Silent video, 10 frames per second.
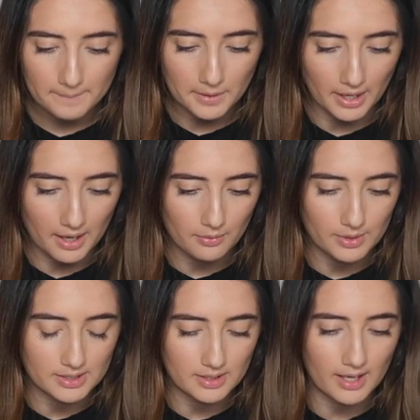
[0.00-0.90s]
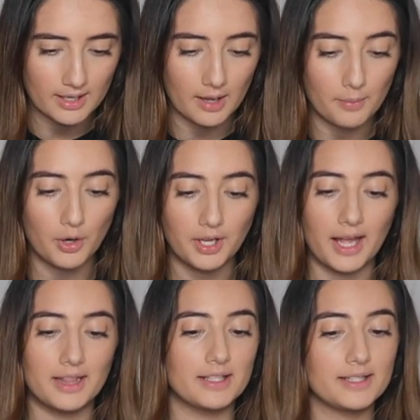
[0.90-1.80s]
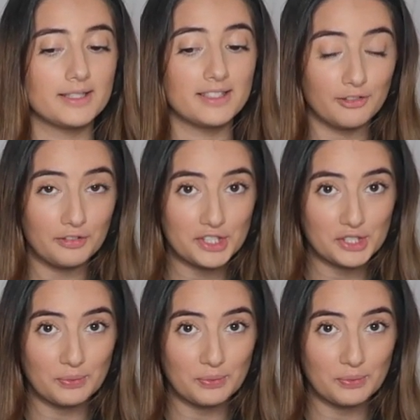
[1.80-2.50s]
Okay, we're starting up. Okay, this is different